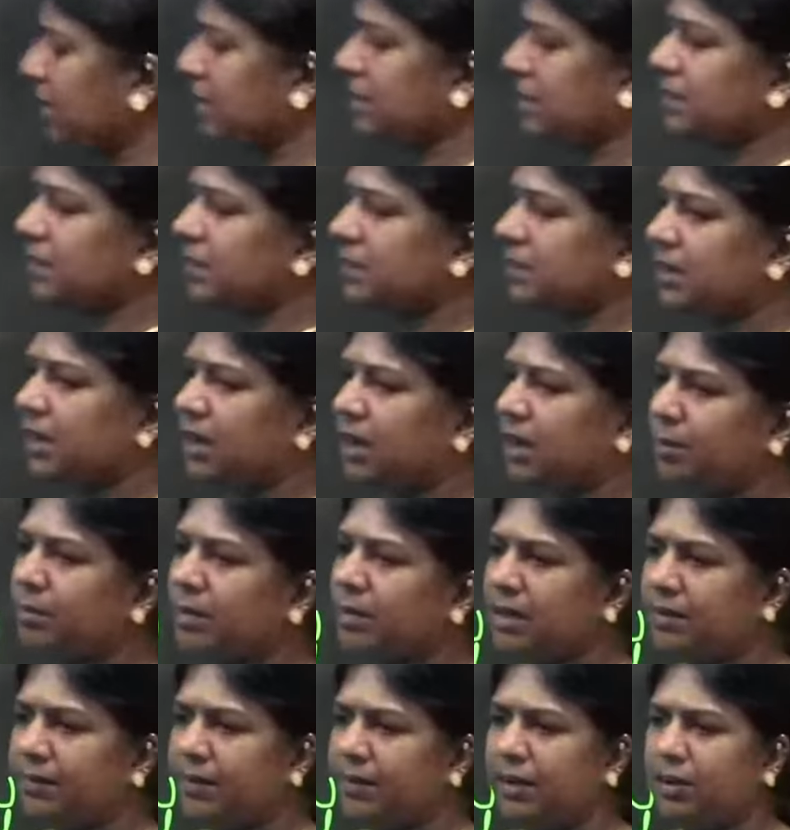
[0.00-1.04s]
is a term
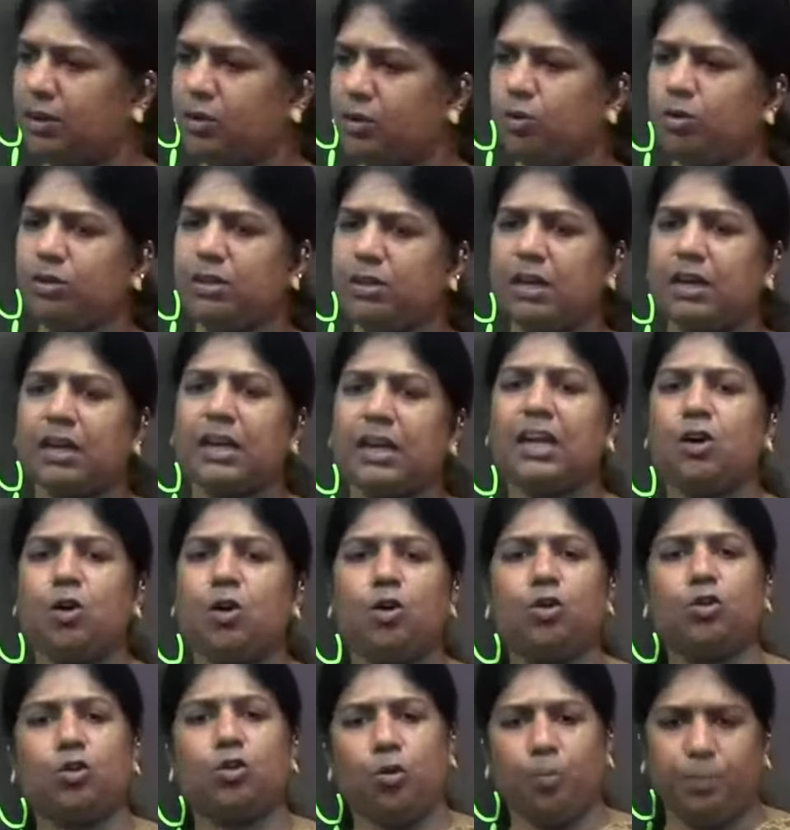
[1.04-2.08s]
given to the
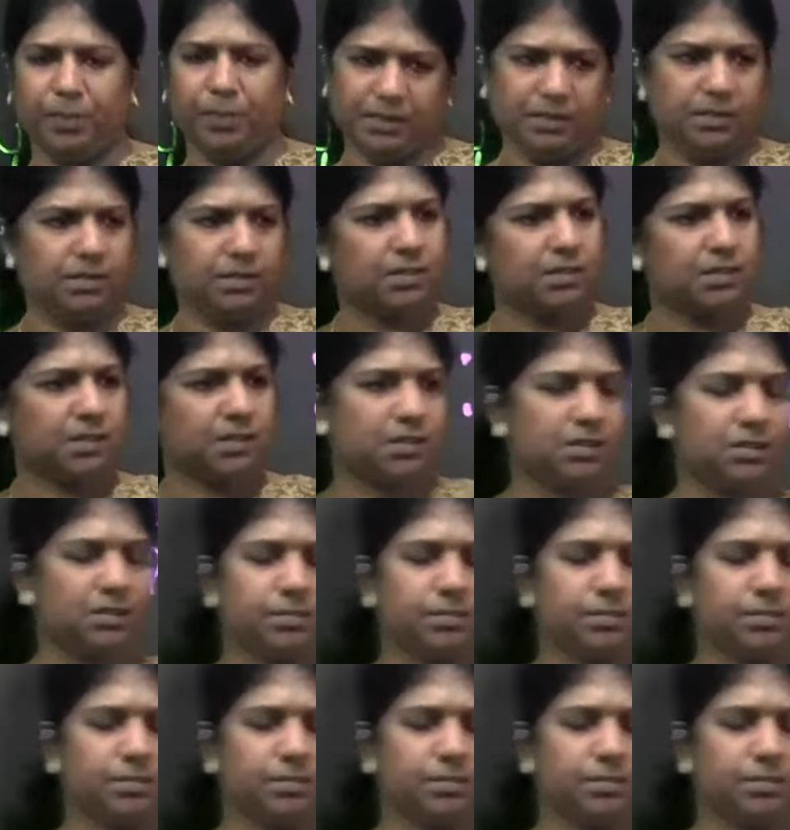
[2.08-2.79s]
Greco-Romans.